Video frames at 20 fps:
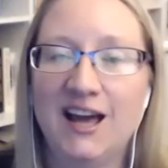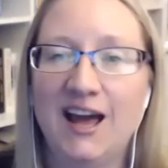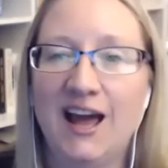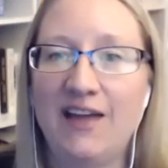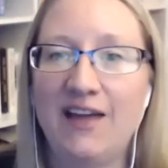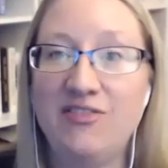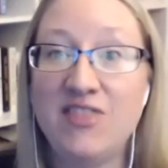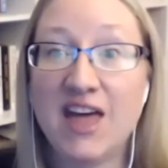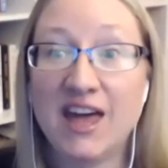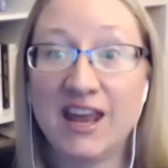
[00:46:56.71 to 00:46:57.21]

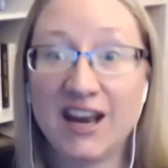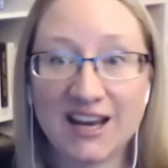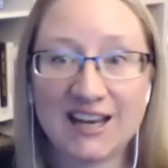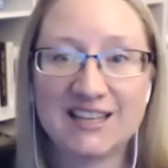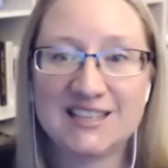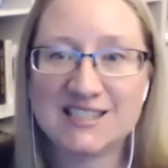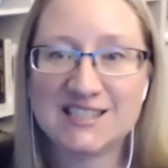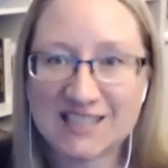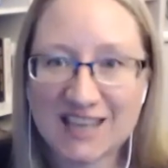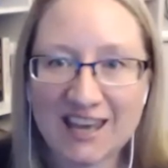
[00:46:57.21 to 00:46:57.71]
and then I
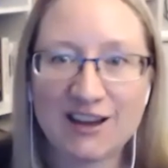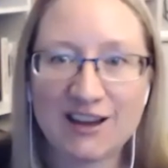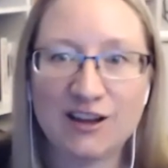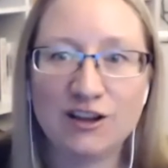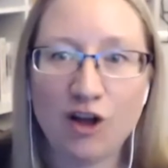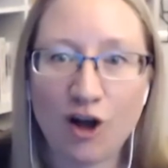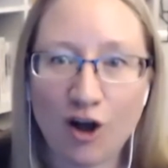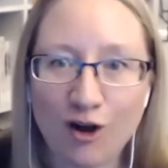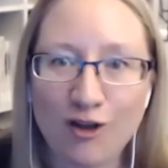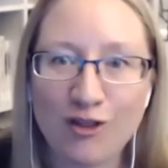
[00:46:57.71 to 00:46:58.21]
can scale
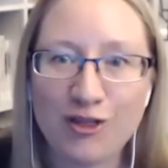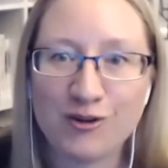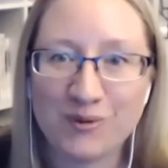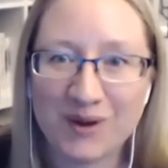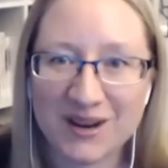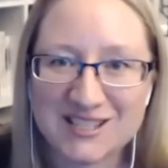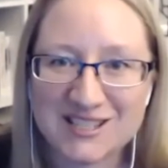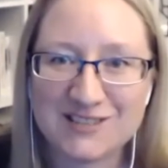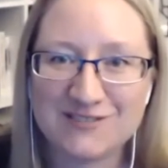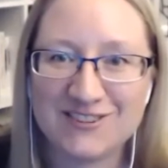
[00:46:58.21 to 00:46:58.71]
all the
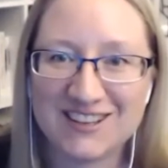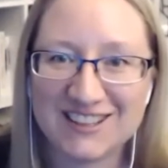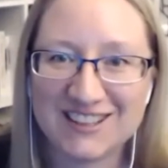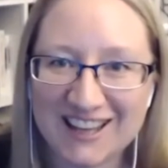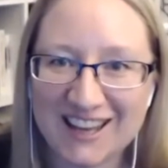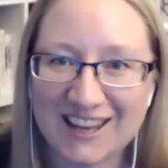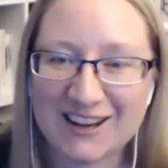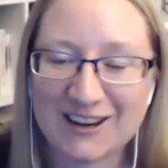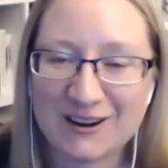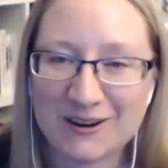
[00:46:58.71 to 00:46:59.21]
rest of it
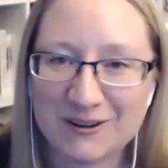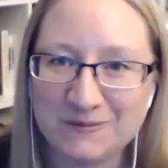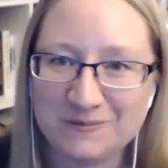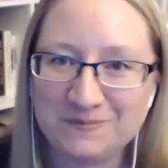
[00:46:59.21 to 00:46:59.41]
later.